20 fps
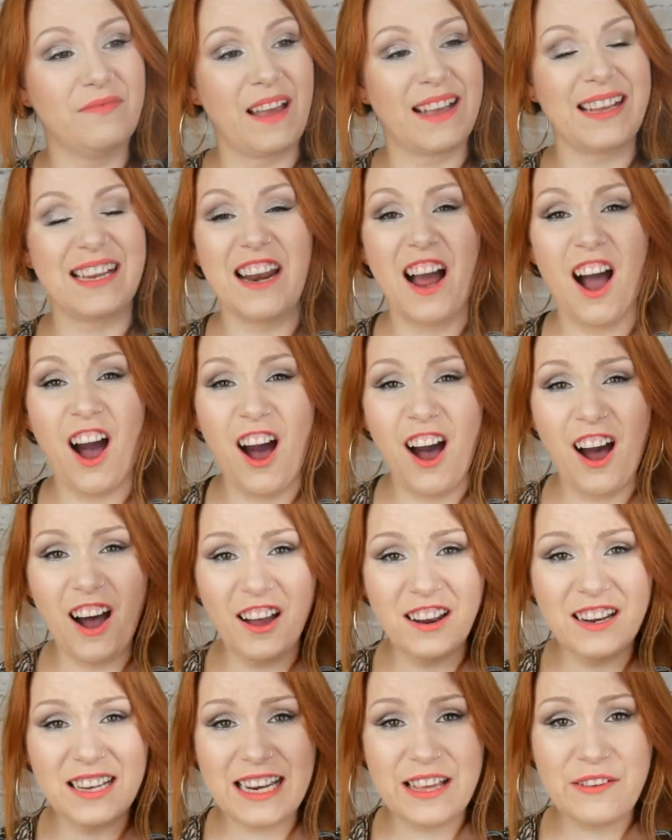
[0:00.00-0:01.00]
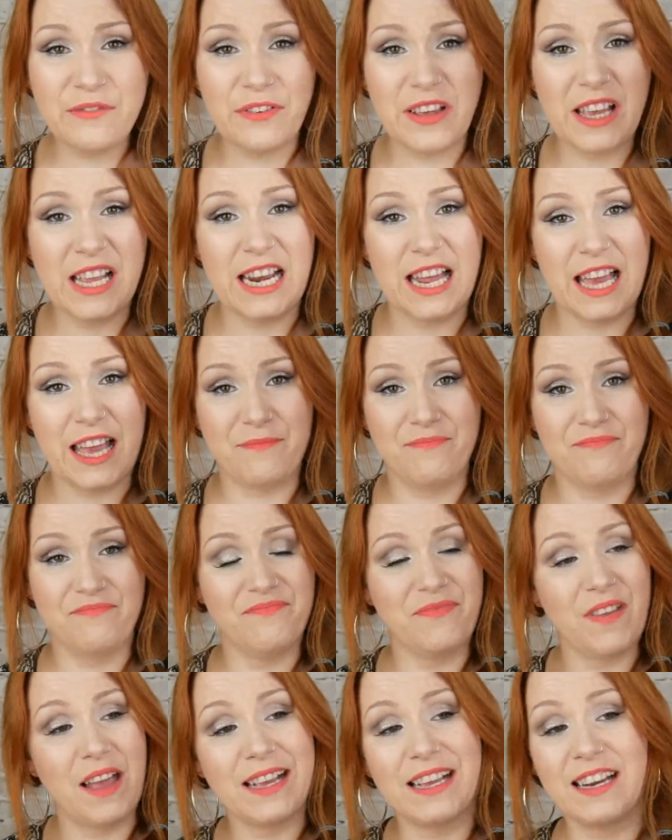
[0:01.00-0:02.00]
I can hardly feel it.
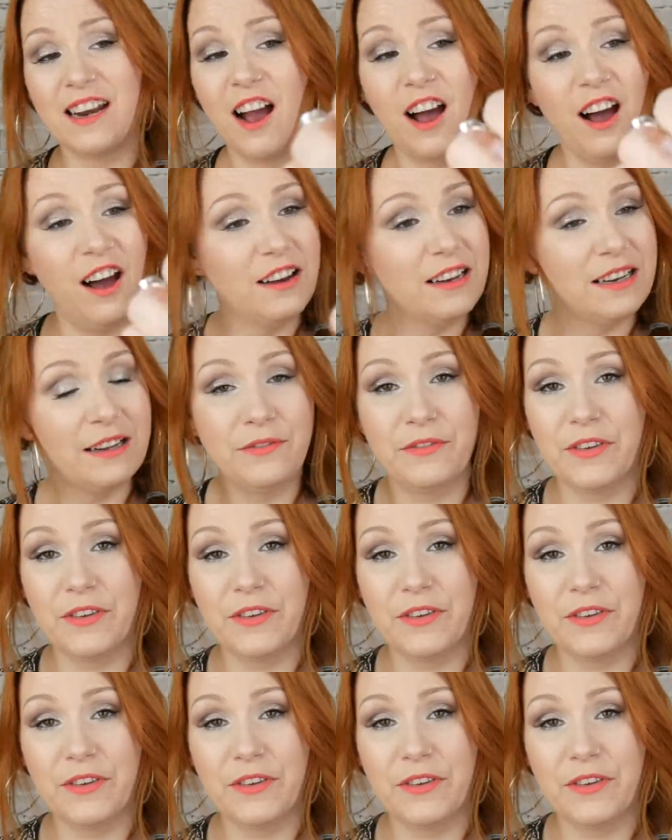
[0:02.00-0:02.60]
I can hardly